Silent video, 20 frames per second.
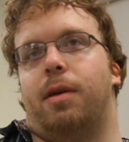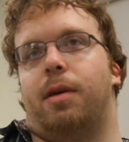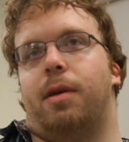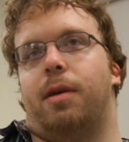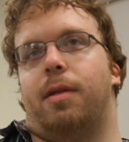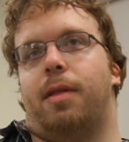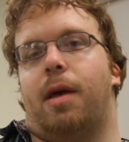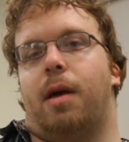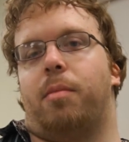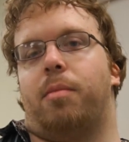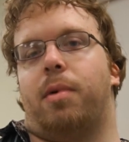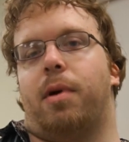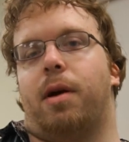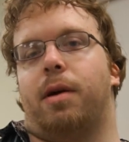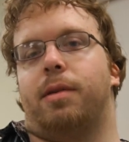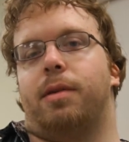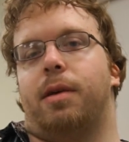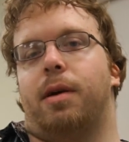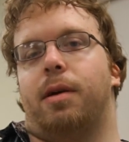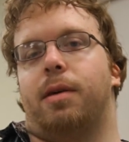in that
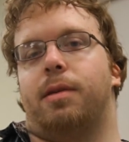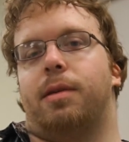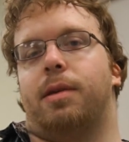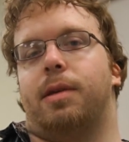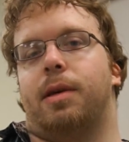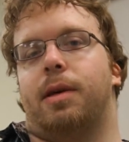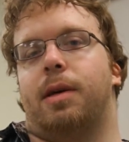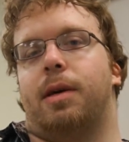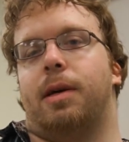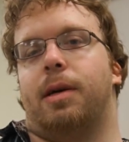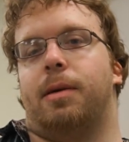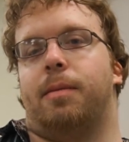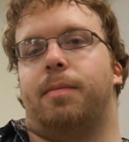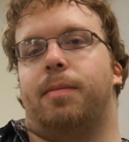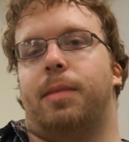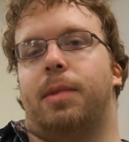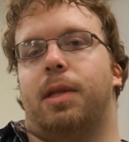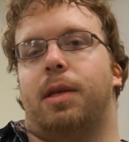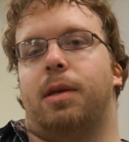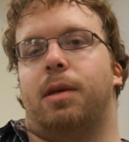process.
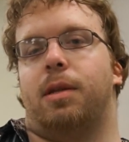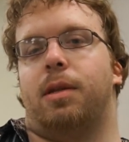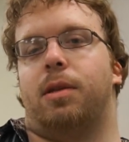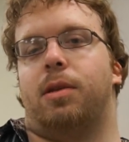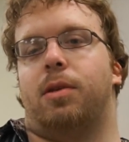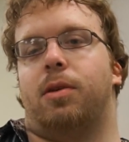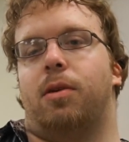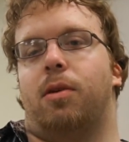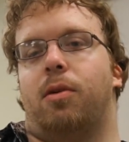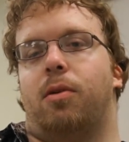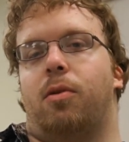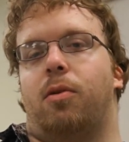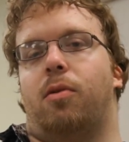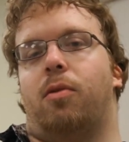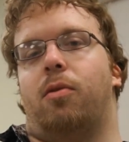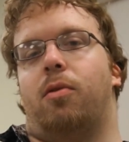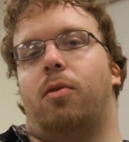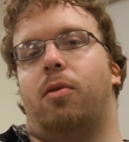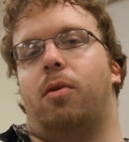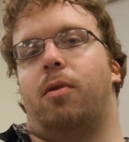And
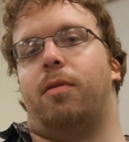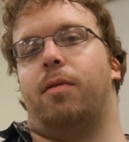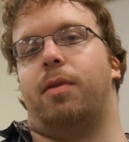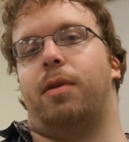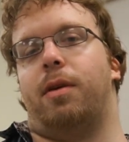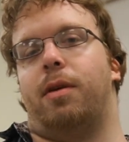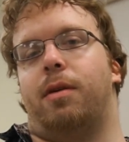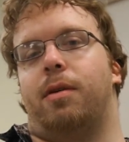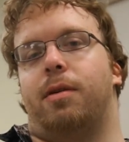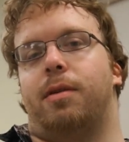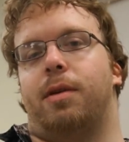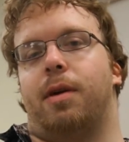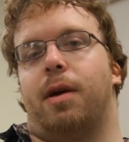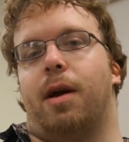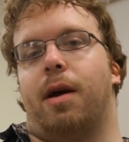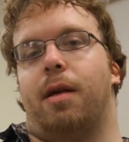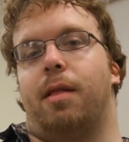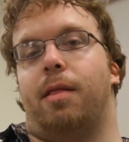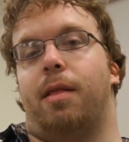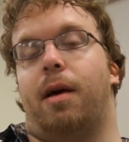so over the years I
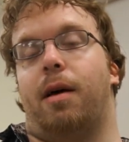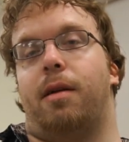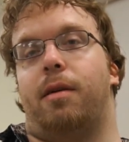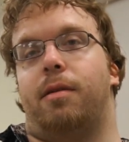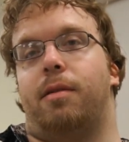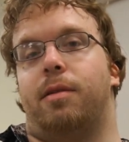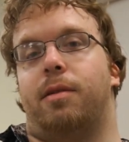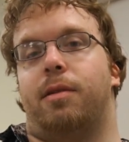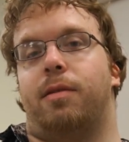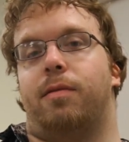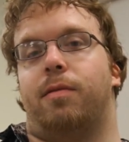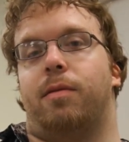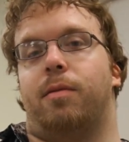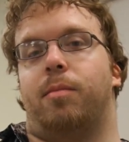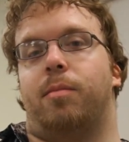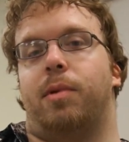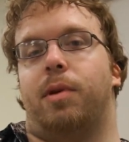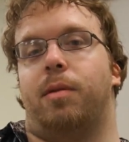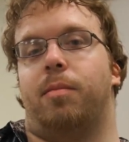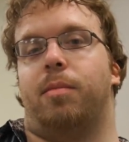got letters
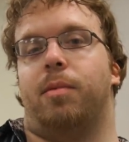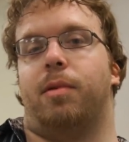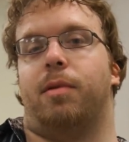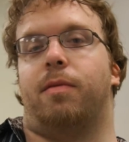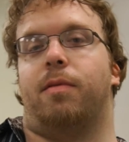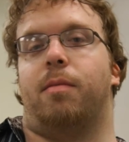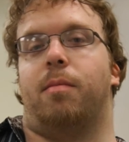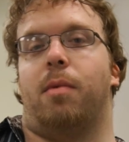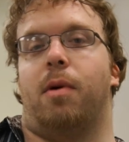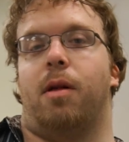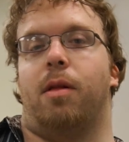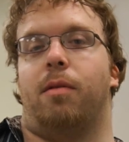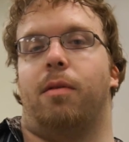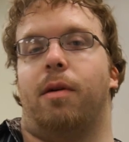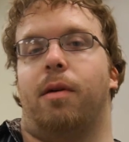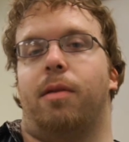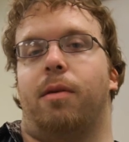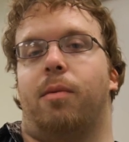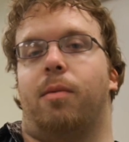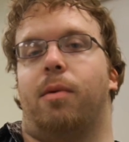from people from all
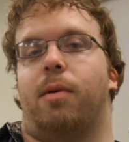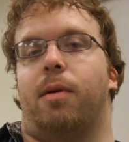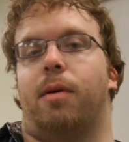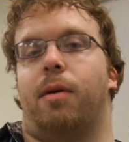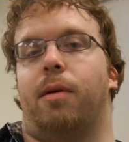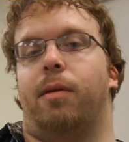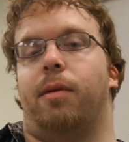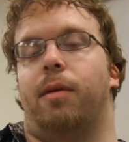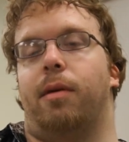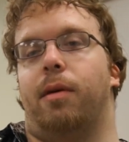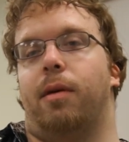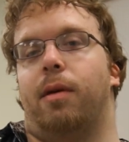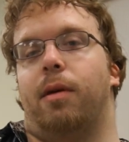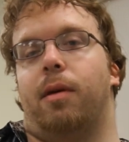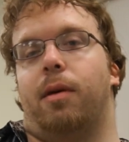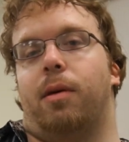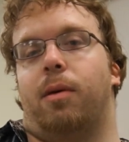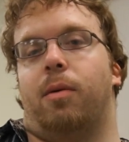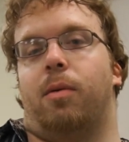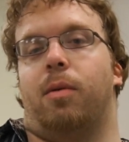around the world
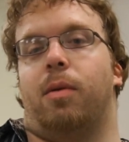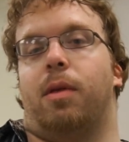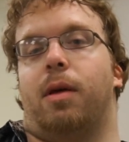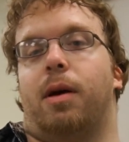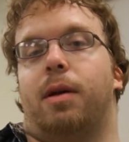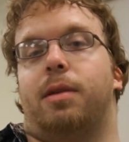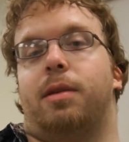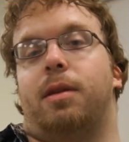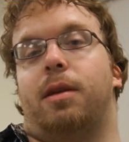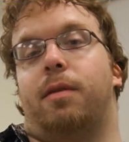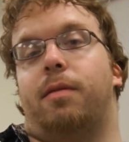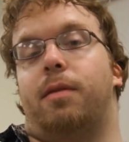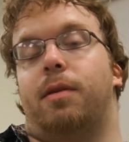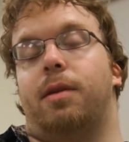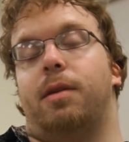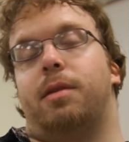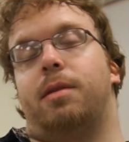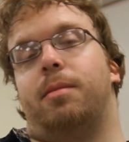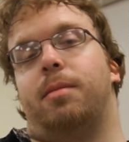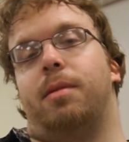with lots of different
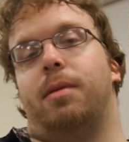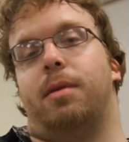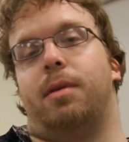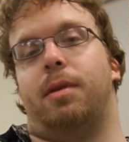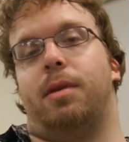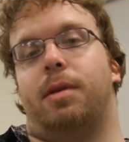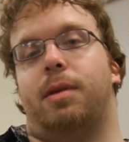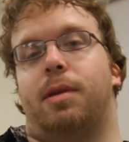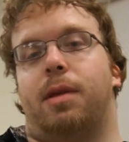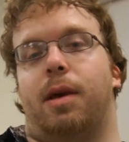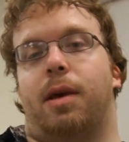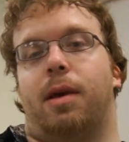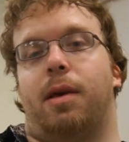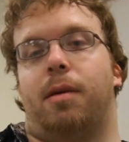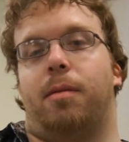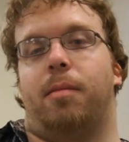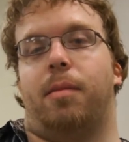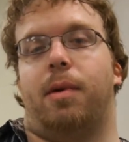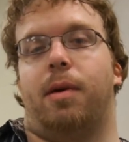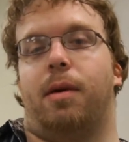disabilities
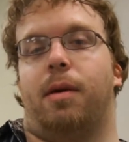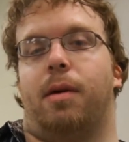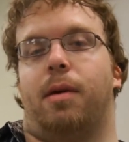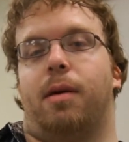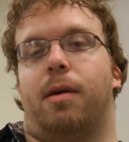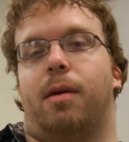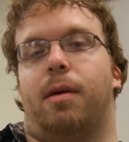thanking me